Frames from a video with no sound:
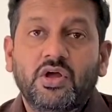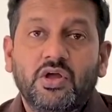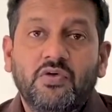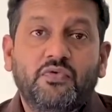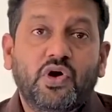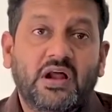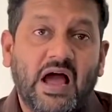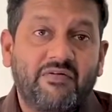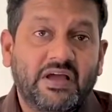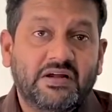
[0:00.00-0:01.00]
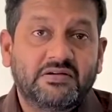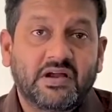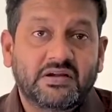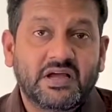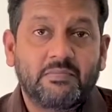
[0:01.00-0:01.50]
If you are having a
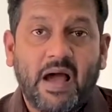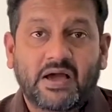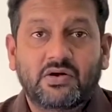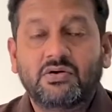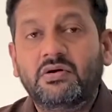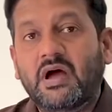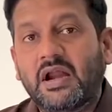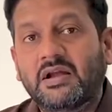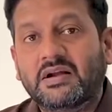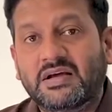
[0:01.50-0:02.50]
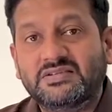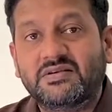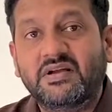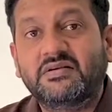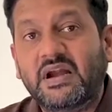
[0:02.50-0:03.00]
technical background and are
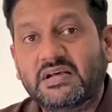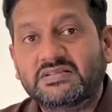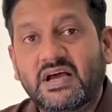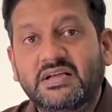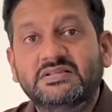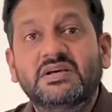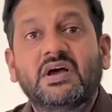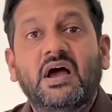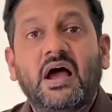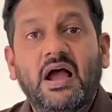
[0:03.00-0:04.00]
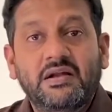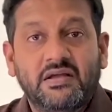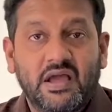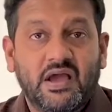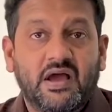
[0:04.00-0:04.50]
considering data science and
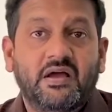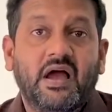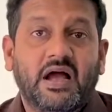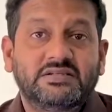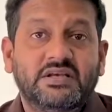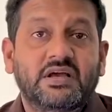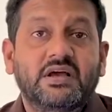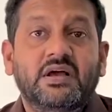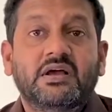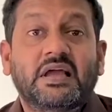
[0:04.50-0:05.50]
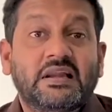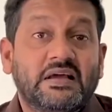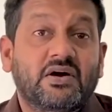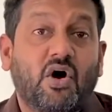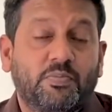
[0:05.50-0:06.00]
AI as a
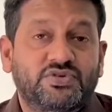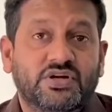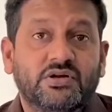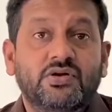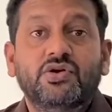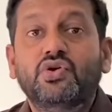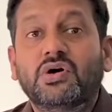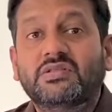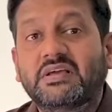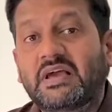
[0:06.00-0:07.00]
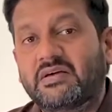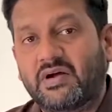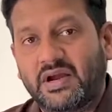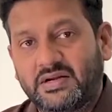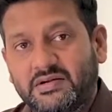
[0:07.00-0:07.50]
career option, you are thinking
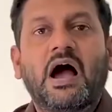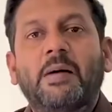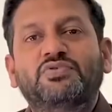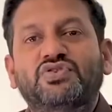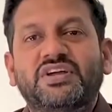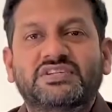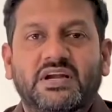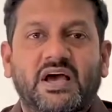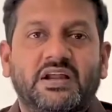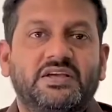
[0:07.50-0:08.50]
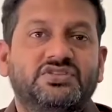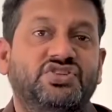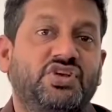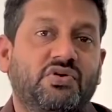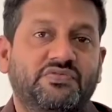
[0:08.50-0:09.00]
right. I'm Suresh Kadari,
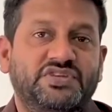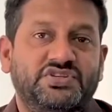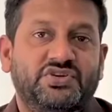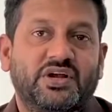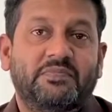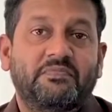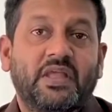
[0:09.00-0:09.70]
CEO of Sejira.